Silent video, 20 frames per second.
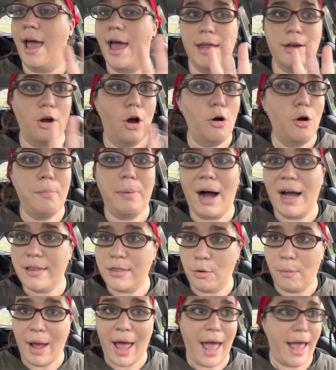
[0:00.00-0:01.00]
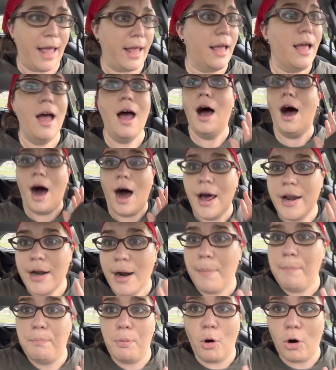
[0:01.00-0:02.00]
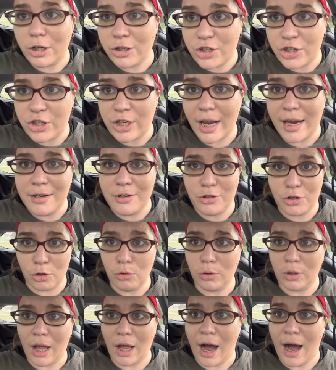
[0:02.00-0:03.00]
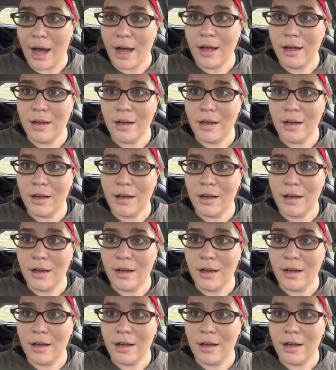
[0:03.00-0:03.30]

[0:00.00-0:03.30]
And oh, by the way, an abortion doula